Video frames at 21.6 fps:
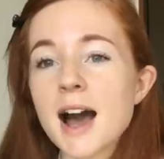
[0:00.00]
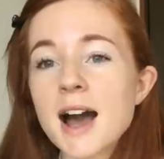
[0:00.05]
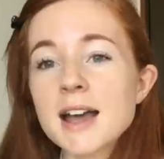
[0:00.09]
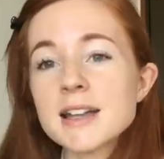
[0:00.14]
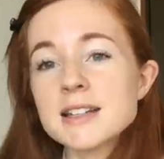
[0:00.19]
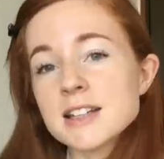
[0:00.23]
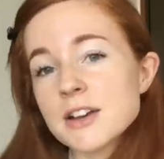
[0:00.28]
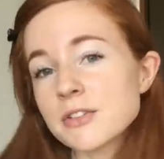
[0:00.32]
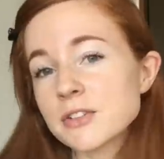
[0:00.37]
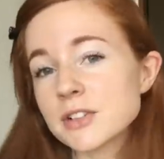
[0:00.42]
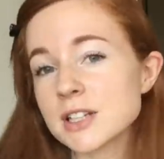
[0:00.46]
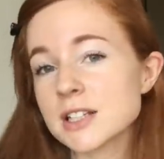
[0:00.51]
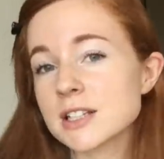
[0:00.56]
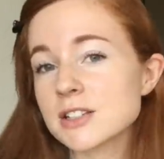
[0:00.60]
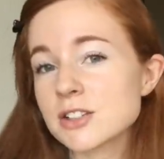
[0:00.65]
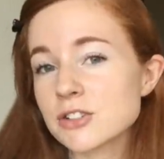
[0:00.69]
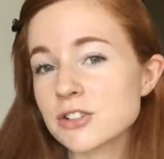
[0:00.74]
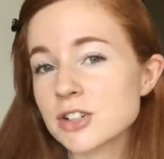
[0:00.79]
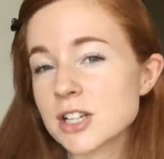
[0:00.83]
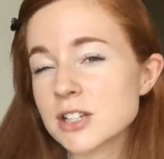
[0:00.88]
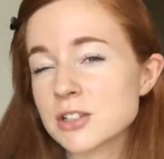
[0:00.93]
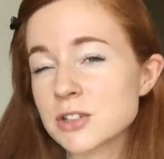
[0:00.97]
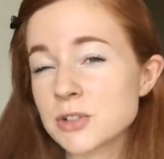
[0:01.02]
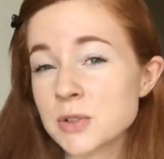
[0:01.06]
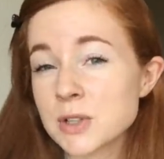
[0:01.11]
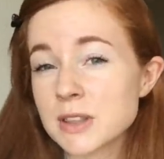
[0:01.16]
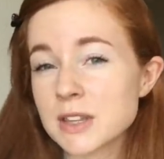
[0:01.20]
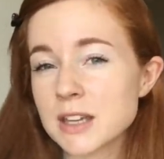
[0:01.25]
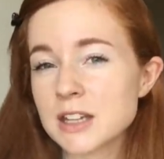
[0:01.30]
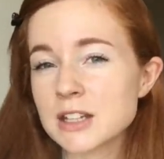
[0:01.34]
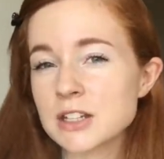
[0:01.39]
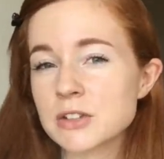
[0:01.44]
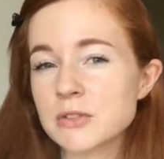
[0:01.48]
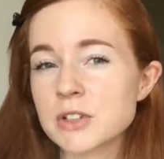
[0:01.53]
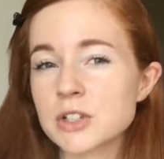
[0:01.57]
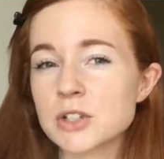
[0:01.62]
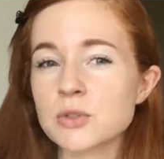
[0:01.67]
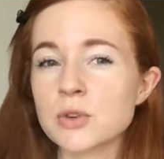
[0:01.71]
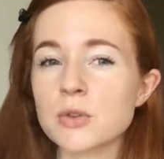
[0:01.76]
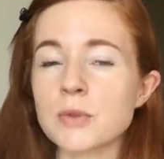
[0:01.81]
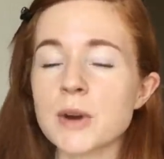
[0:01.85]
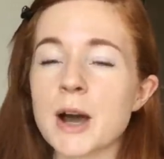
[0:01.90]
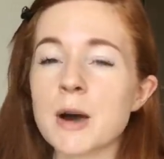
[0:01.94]
I definitely suggest doing the
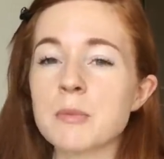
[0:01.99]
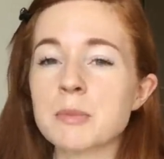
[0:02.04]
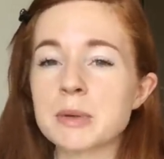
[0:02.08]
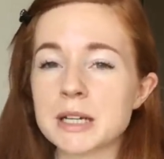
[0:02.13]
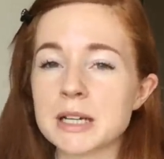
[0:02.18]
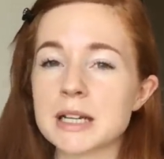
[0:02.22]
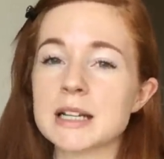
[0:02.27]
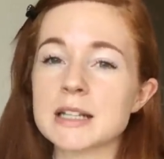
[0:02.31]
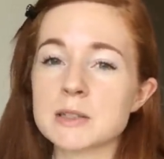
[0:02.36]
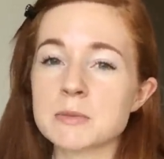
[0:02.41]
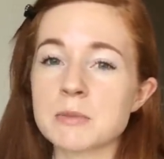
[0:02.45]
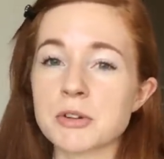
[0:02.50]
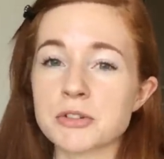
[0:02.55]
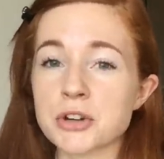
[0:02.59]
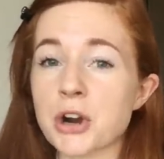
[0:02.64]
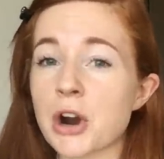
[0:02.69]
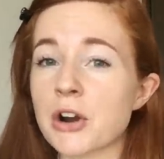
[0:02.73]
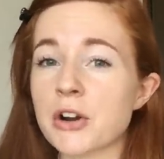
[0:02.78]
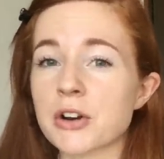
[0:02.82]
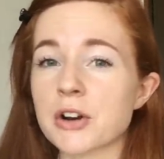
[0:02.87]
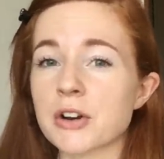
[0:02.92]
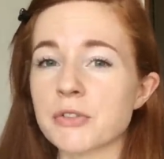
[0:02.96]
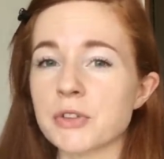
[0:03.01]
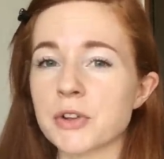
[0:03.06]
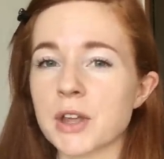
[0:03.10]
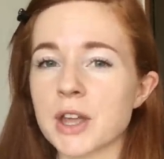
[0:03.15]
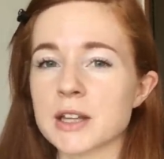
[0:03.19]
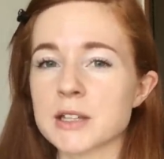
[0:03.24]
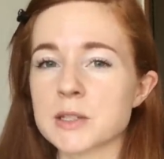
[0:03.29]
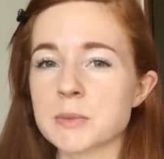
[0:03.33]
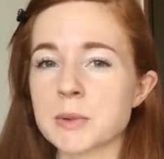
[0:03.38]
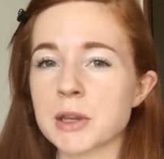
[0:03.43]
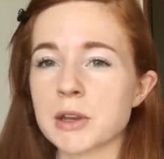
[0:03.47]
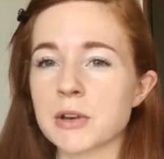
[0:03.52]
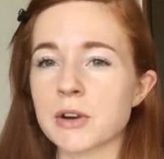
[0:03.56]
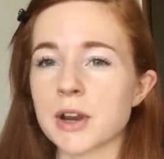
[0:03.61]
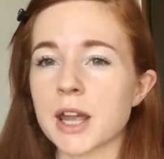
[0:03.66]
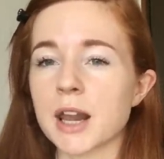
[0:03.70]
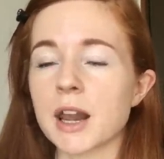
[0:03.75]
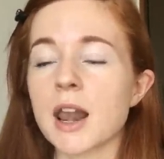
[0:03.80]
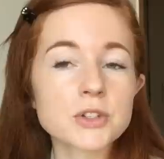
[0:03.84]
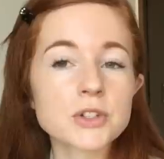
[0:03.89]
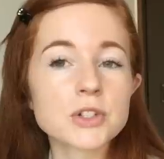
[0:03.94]
individual route, but it is much harder if you can't speak
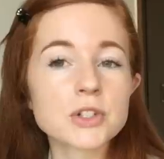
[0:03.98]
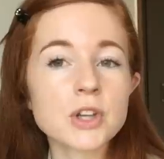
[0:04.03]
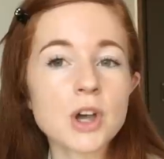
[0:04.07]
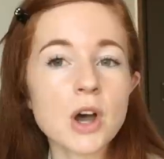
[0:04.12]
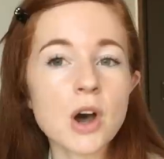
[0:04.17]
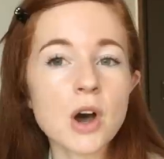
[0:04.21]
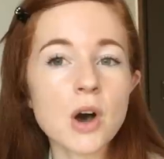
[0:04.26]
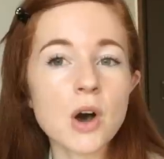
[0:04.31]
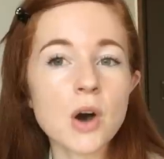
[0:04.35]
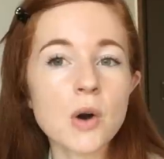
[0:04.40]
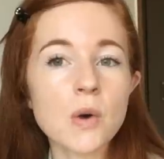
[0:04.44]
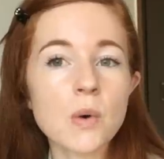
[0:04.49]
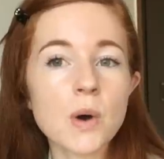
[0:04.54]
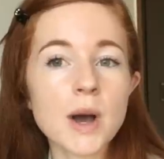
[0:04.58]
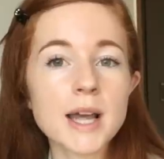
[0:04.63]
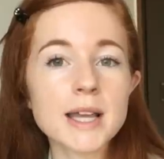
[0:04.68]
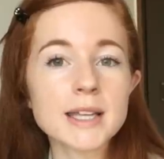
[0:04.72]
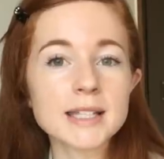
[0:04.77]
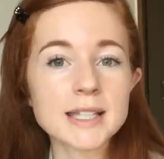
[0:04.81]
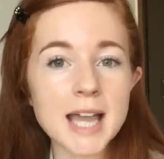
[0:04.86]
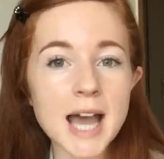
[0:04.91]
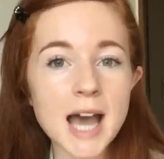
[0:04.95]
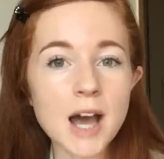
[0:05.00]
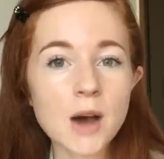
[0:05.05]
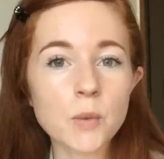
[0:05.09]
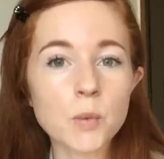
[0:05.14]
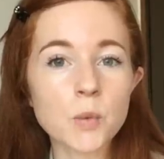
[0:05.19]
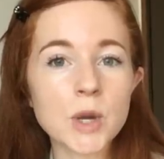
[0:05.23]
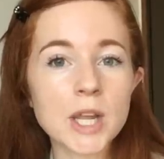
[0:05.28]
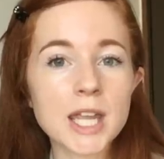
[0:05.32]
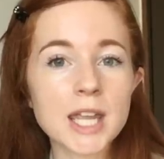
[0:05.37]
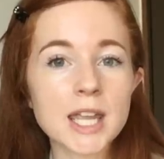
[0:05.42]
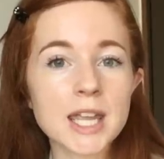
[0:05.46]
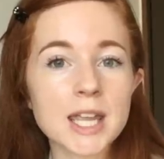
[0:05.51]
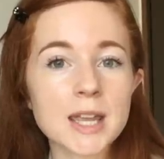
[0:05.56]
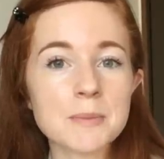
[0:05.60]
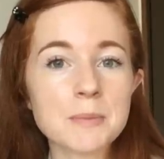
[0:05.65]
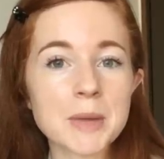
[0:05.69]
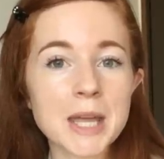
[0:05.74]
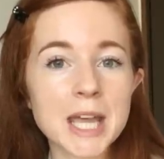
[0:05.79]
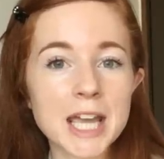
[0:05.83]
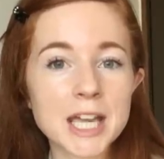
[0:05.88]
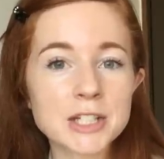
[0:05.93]
Korean. So yeah, we
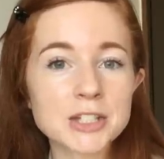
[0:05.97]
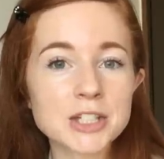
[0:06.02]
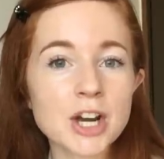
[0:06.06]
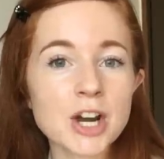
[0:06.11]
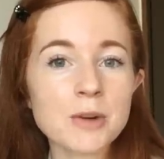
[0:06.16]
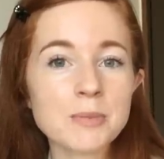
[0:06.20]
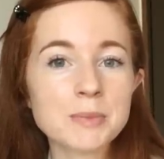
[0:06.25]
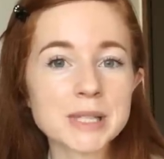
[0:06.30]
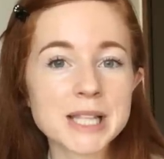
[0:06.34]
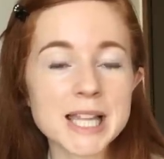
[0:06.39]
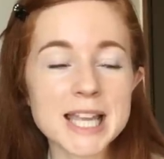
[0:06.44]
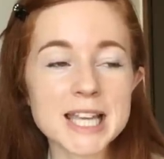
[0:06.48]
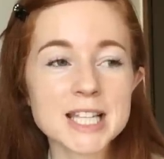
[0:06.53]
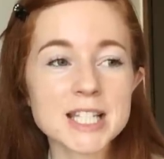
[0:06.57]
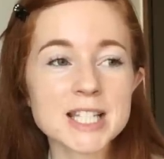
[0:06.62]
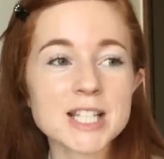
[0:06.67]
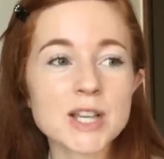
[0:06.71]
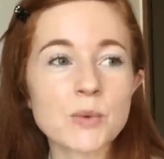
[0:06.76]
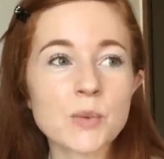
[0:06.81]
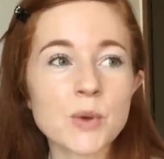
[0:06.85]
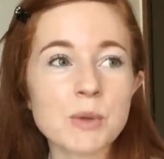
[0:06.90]
picked our place.